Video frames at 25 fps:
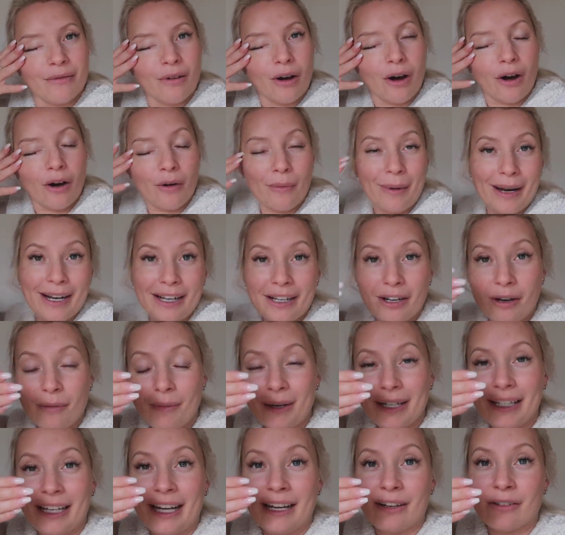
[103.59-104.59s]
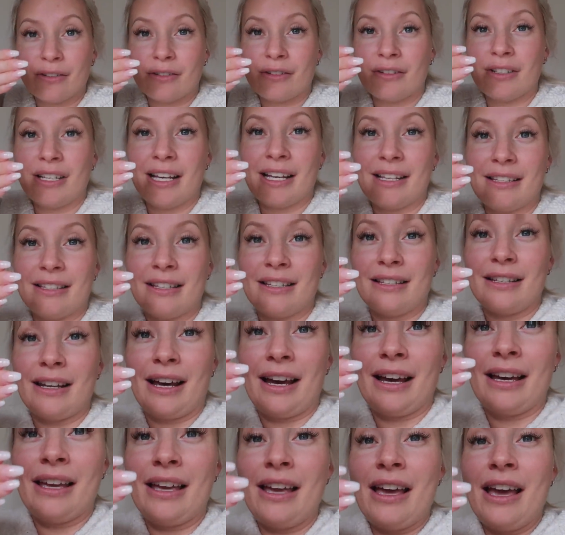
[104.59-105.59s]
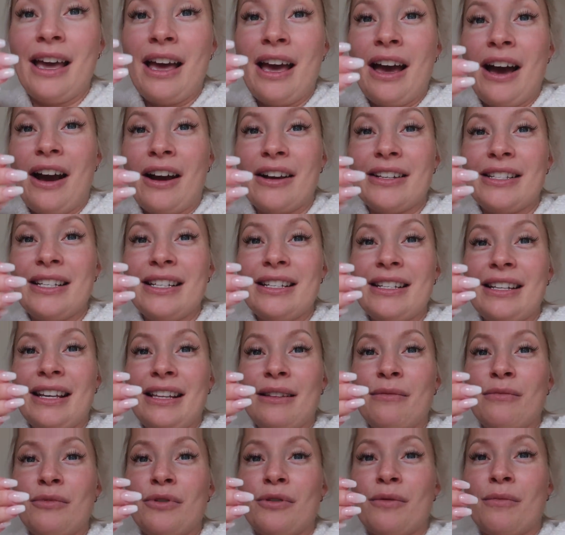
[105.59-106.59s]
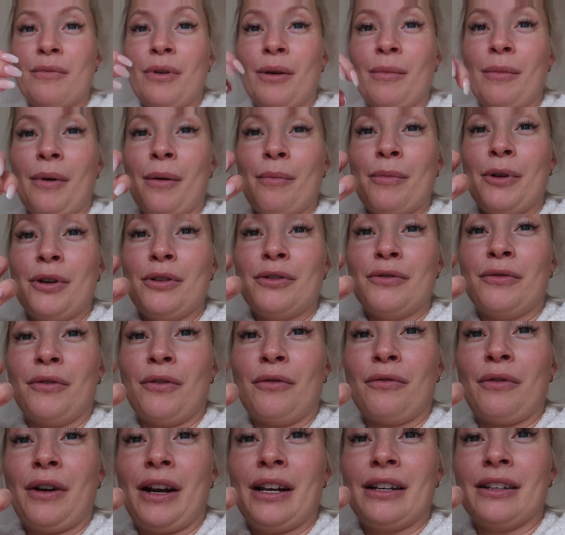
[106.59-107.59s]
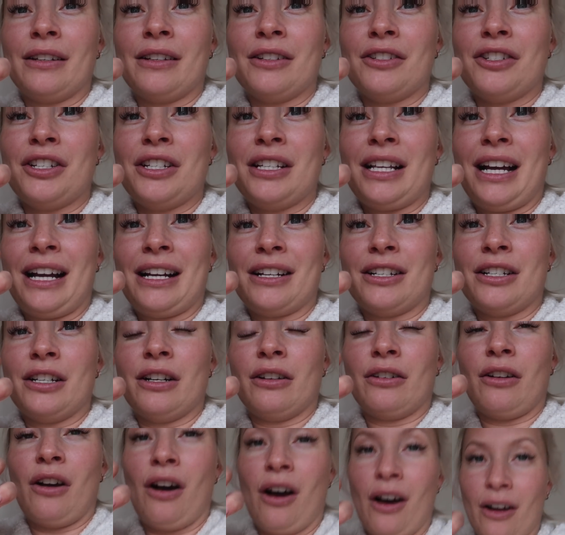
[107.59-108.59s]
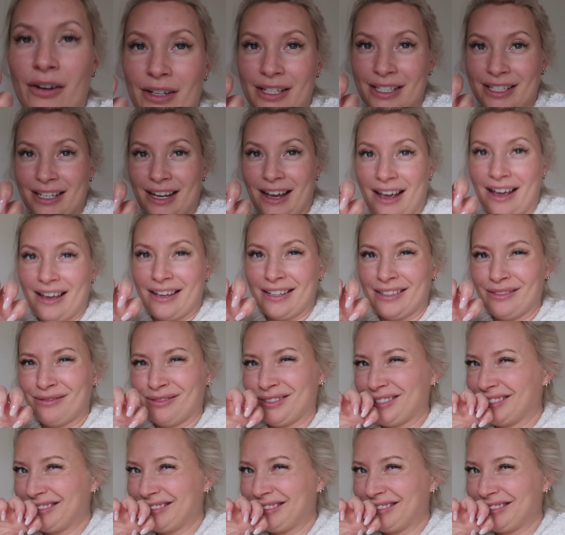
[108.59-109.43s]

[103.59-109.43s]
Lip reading: I went and got my nails done yesterday. I didn't get them done by my beautiful friend because she's actually on holiday.